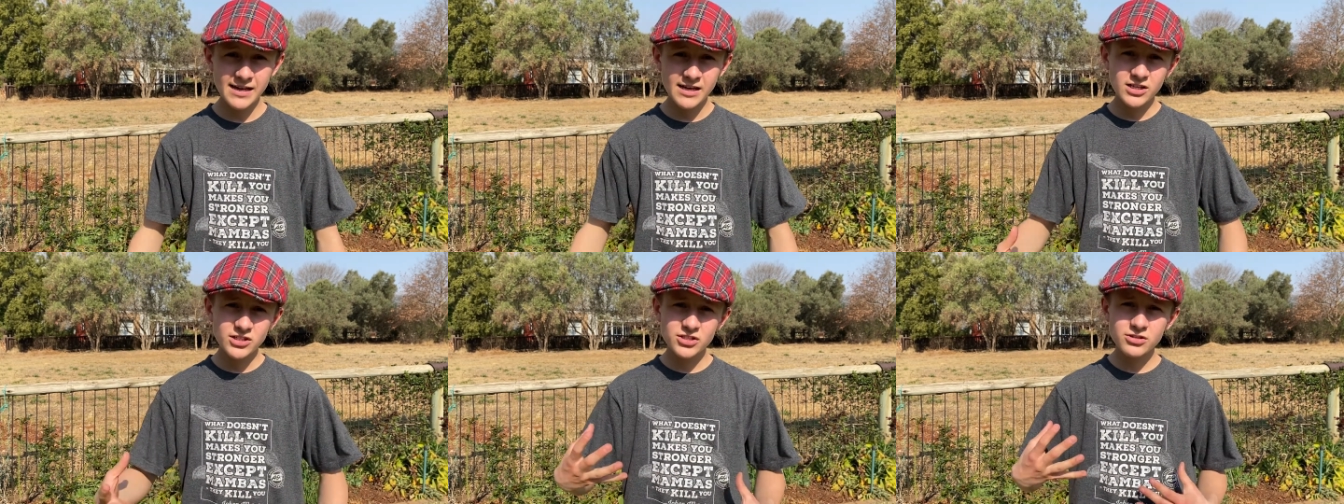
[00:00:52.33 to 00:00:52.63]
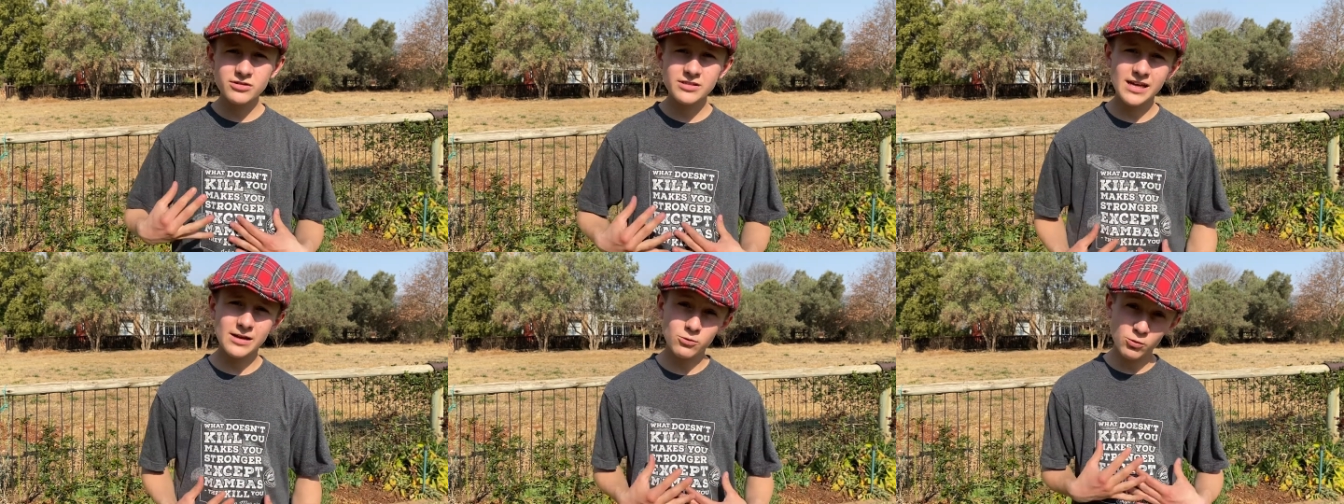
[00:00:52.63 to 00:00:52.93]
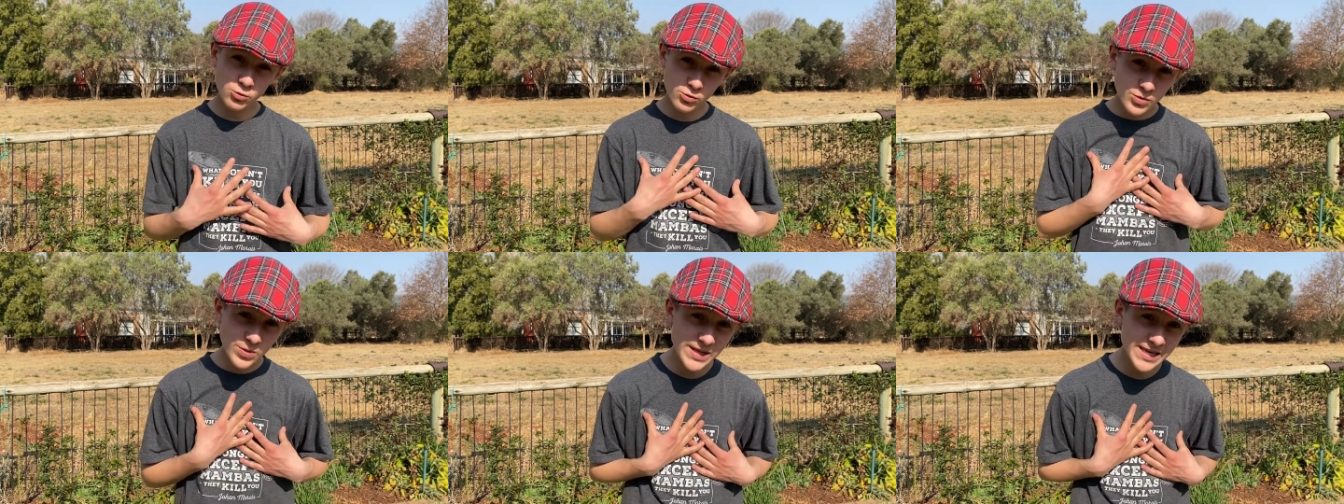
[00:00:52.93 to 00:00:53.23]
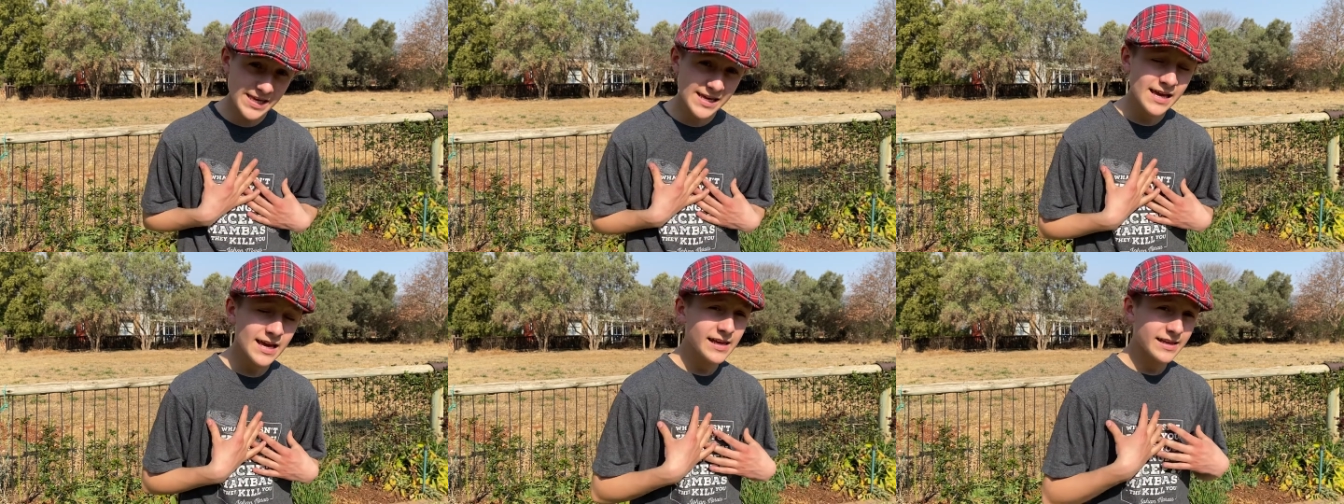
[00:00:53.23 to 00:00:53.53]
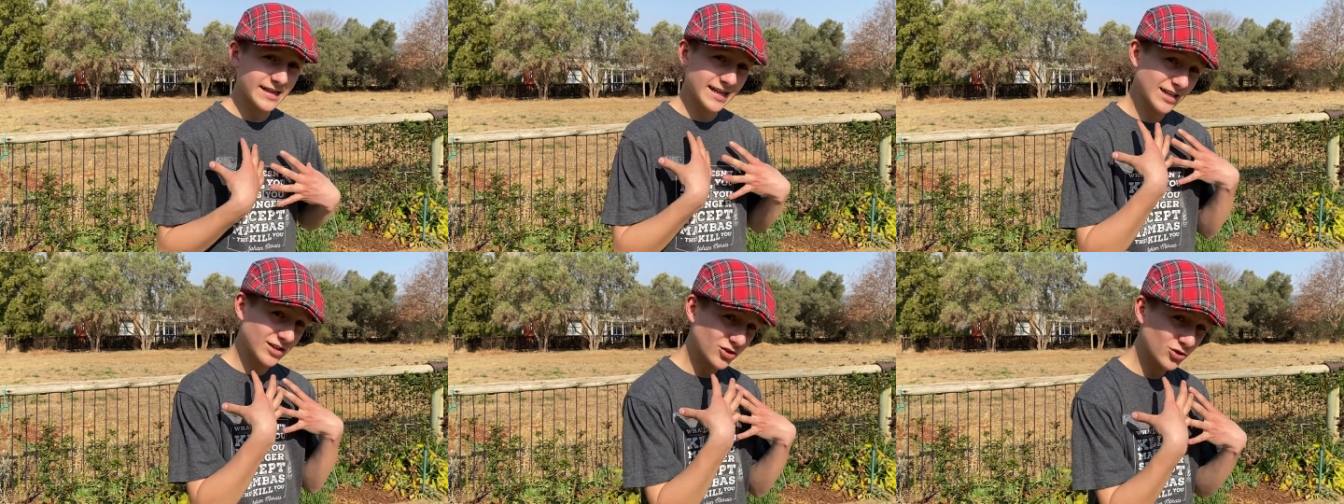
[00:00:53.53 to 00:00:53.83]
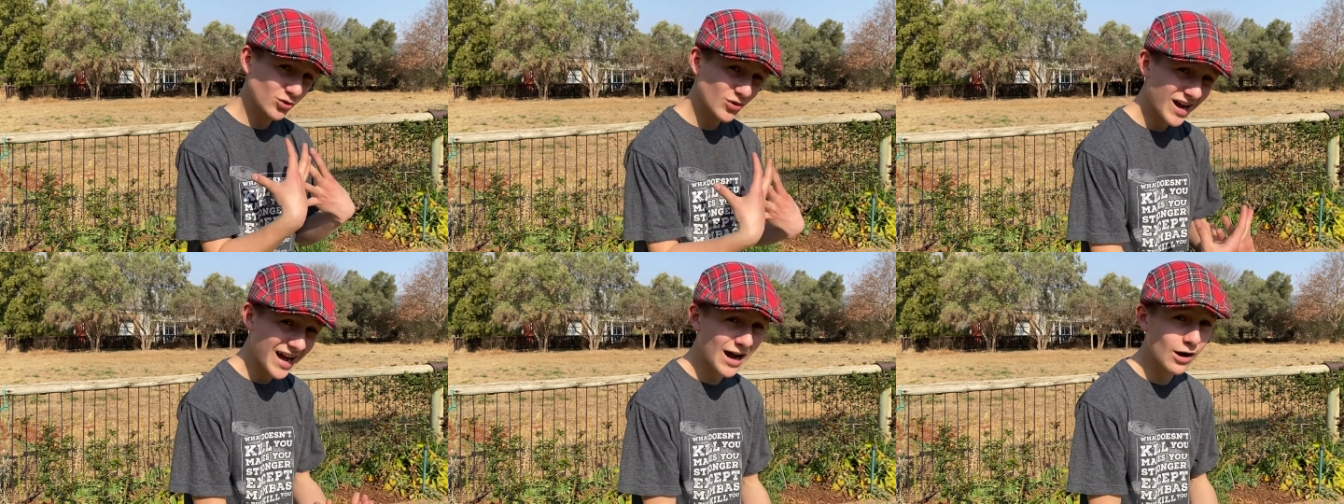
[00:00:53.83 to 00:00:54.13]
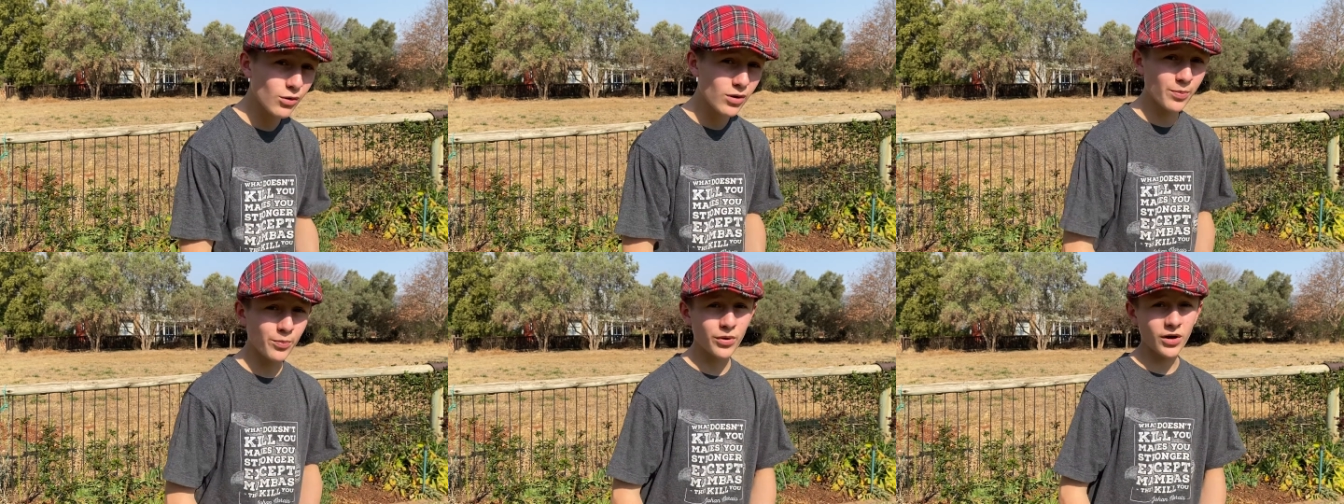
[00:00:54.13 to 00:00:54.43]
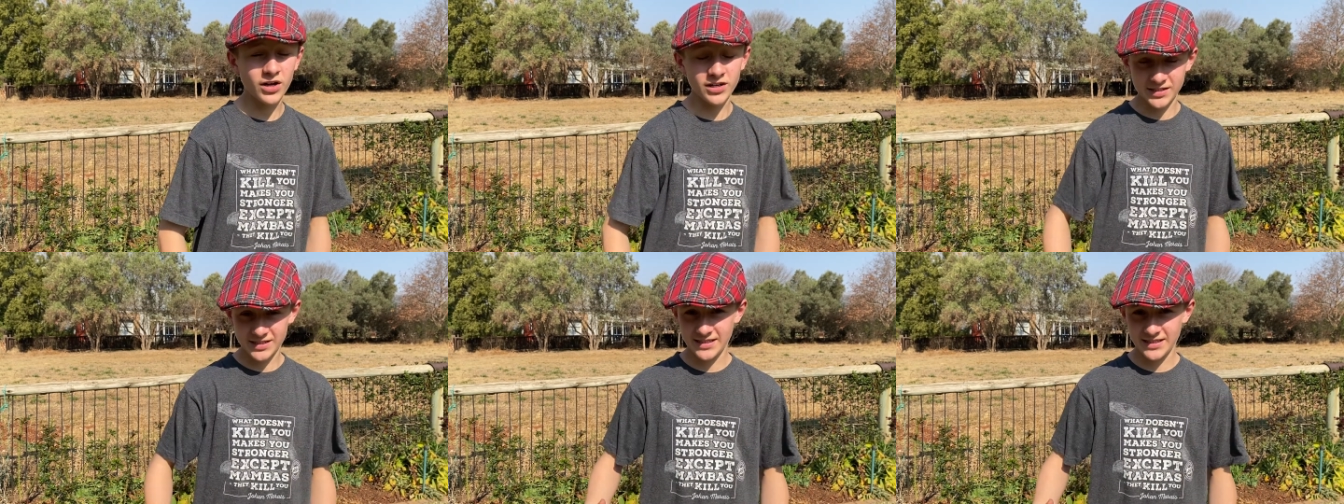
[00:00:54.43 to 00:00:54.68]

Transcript: so that we can do our part